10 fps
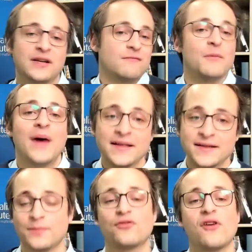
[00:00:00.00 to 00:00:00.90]
It
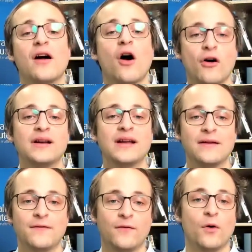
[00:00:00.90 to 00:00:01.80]
remains a priority
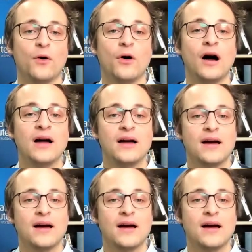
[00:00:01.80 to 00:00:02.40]
for